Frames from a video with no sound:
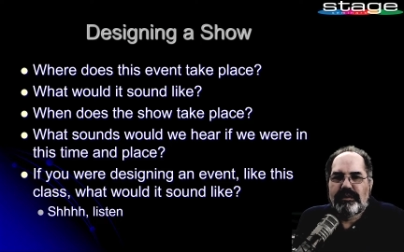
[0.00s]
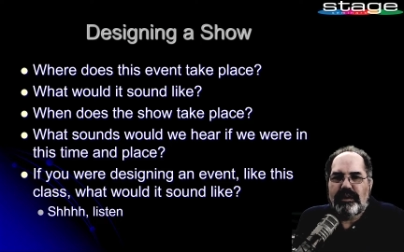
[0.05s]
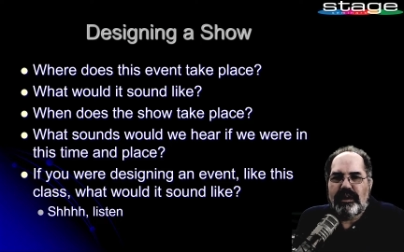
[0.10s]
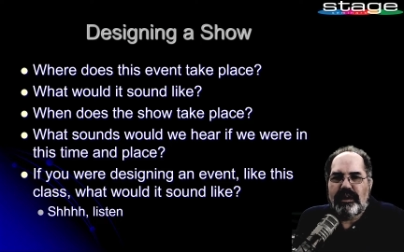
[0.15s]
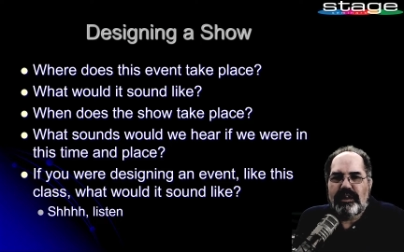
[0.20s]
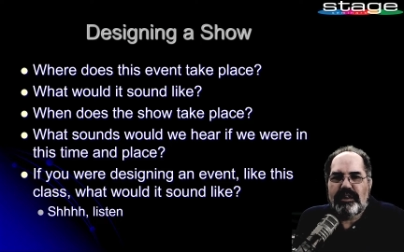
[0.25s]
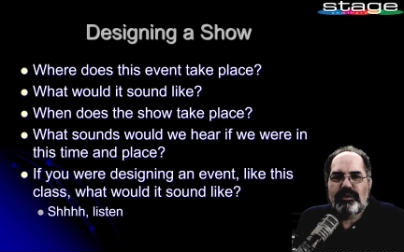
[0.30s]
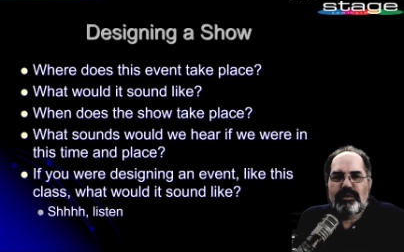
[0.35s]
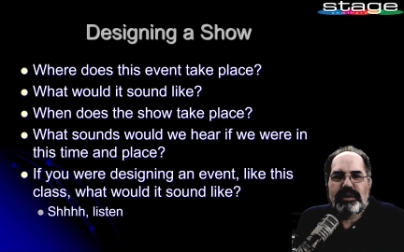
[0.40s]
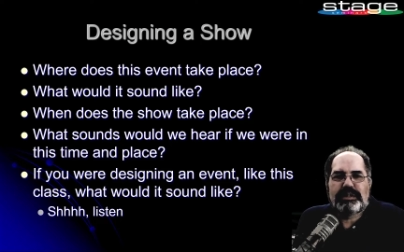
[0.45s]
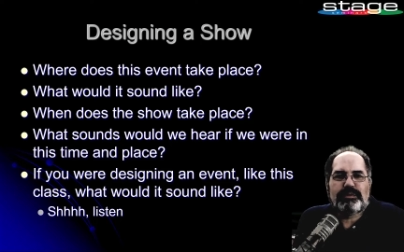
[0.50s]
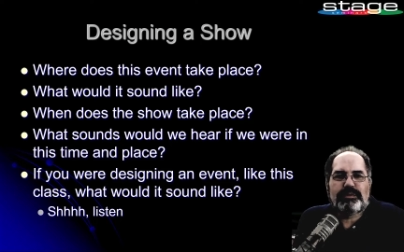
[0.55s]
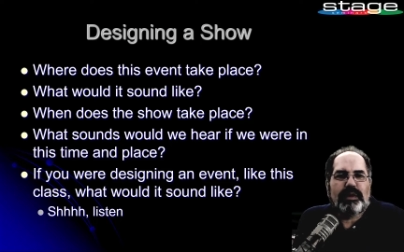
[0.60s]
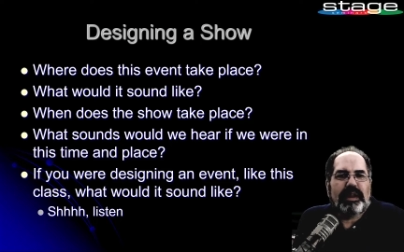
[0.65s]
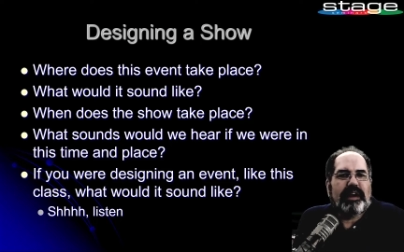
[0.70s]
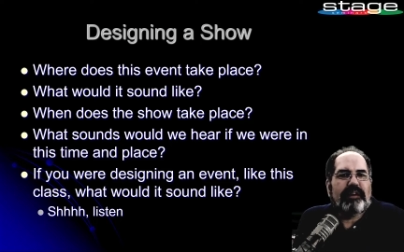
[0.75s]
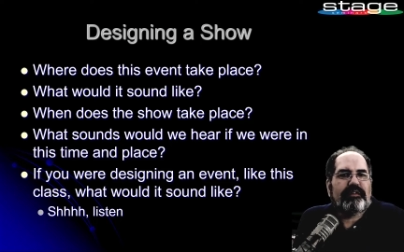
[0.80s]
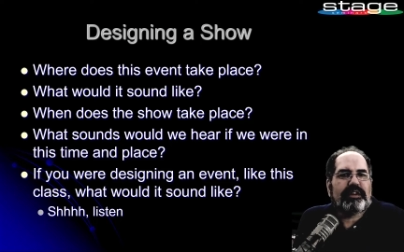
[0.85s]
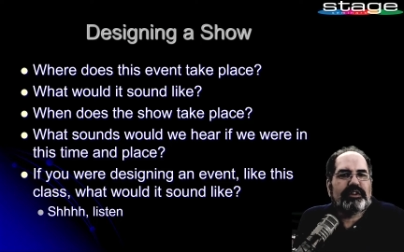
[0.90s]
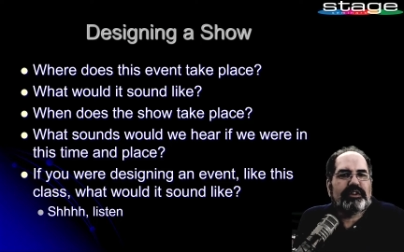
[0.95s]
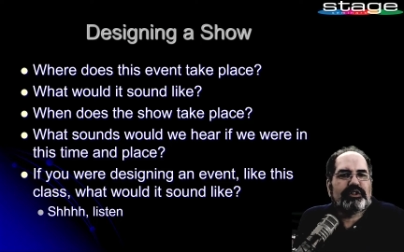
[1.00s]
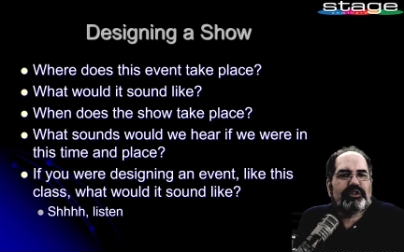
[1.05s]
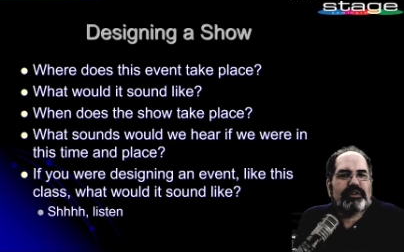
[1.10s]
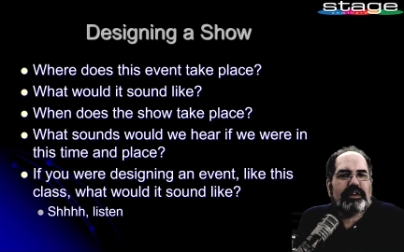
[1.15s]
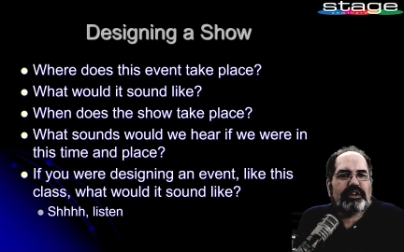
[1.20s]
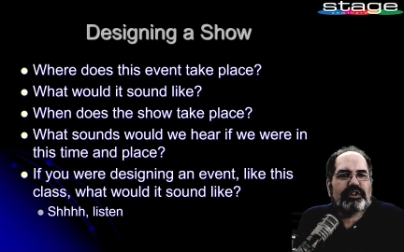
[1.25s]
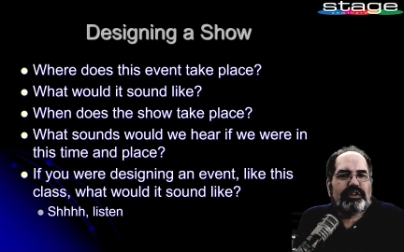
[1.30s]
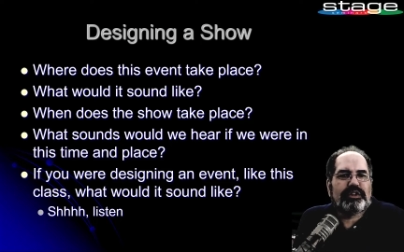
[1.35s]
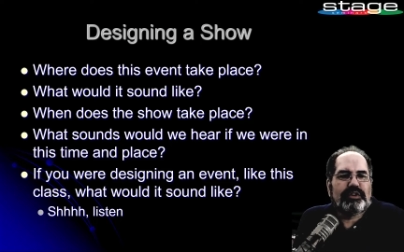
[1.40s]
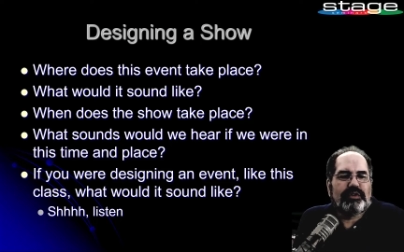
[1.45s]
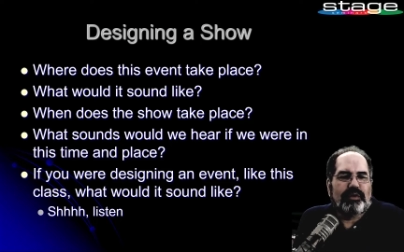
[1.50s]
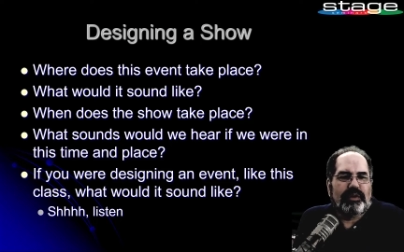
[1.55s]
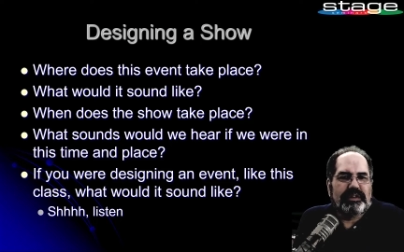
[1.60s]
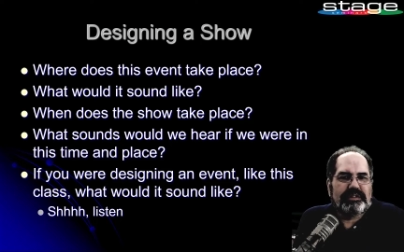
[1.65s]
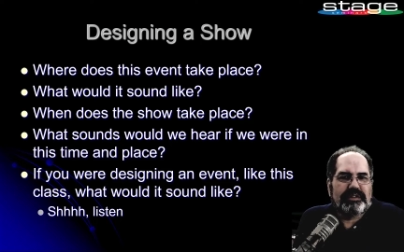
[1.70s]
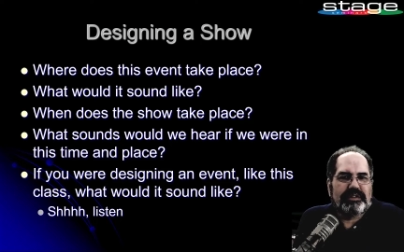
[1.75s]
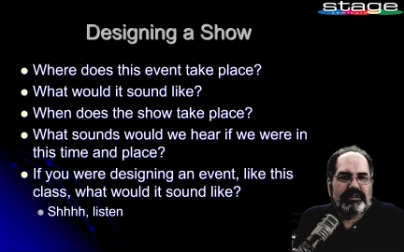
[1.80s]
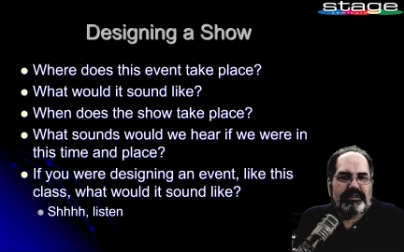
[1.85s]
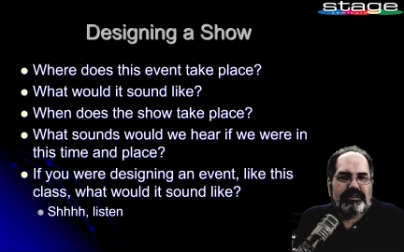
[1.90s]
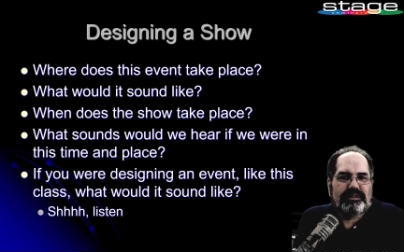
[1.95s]
Otherwise, we'll have construction
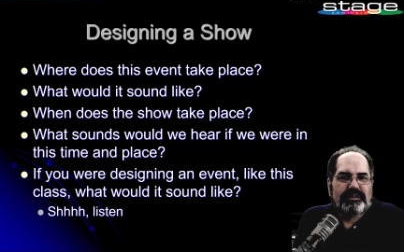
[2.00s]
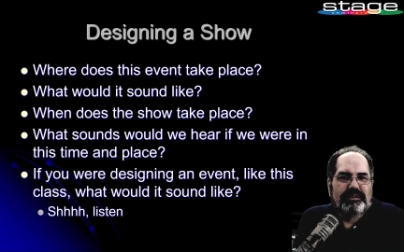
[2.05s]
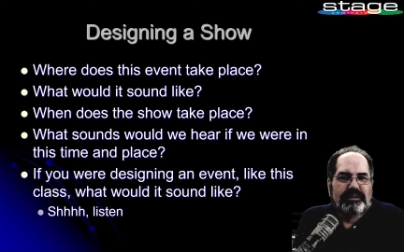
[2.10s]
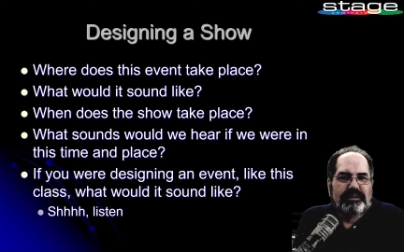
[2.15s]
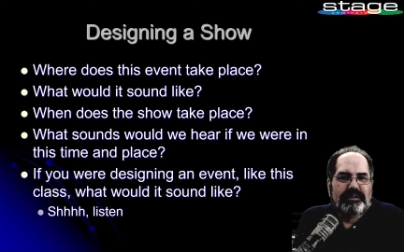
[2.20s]
noises